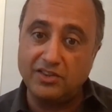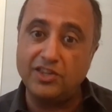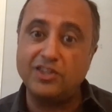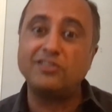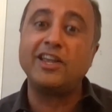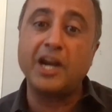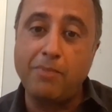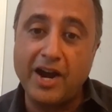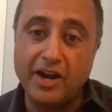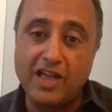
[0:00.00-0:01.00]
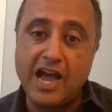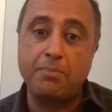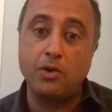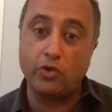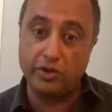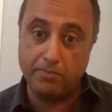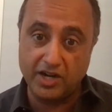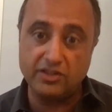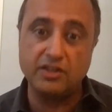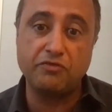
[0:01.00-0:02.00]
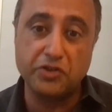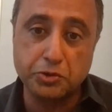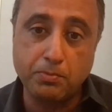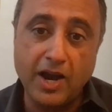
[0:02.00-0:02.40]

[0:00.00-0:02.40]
The second bite of the apple, was it bigger than the first